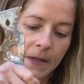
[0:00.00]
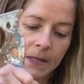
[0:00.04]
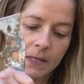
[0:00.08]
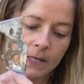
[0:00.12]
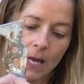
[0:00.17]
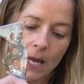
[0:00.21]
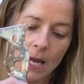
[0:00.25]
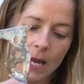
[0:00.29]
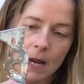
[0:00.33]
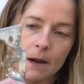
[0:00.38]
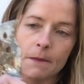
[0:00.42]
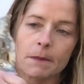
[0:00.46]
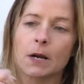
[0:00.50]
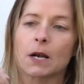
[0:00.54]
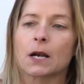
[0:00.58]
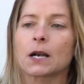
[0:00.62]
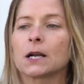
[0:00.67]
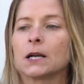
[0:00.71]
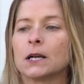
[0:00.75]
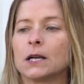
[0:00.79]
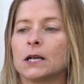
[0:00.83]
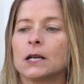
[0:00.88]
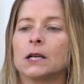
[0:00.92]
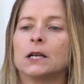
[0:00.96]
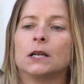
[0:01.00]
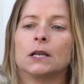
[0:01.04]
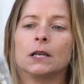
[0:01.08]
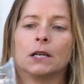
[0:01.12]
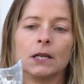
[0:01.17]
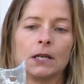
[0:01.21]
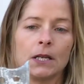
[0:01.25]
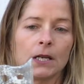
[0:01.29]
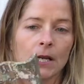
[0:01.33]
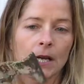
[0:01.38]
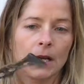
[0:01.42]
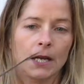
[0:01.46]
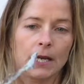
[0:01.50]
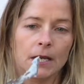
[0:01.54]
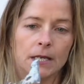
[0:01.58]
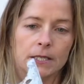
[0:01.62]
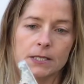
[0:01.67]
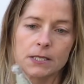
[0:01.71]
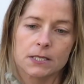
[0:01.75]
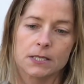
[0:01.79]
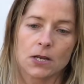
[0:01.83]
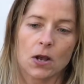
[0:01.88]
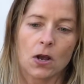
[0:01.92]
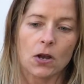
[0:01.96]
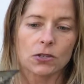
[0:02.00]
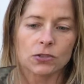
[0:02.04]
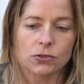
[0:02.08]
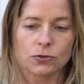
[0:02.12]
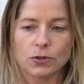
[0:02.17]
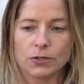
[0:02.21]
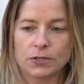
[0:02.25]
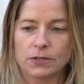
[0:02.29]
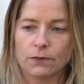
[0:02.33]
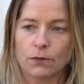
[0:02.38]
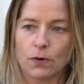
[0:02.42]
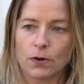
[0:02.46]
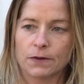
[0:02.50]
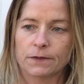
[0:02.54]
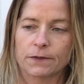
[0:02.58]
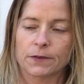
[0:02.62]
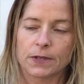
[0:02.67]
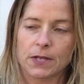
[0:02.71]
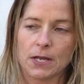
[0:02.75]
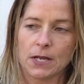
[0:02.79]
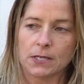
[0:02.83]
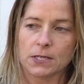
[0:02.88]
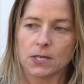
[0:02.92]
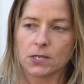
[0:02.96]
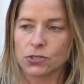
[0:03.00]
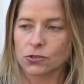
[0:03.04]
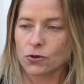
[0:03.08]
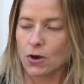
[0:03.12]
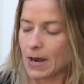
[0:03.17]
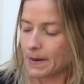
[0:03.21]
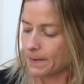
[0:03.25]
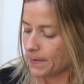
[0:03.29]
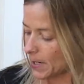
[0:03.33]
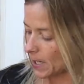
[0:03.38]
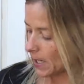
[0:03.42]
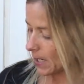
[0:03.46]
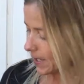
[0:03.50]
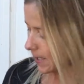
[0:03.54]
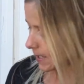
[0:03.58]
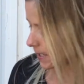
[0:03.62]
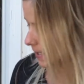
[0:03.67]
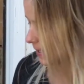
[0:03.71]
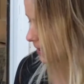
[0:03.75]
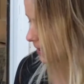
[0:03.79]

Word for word: It's a hammer. It's all sorts of wonderful things. A scraper.